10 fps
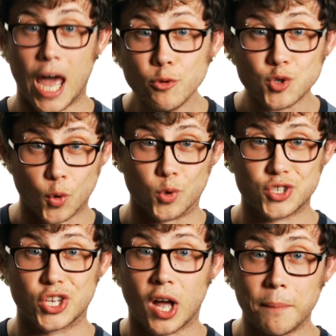outsourced
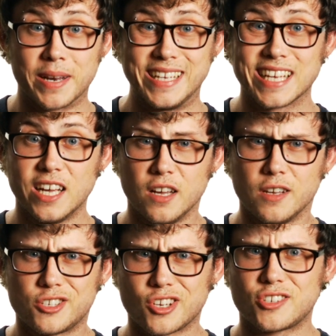to companies
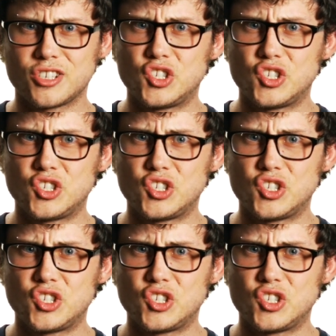such as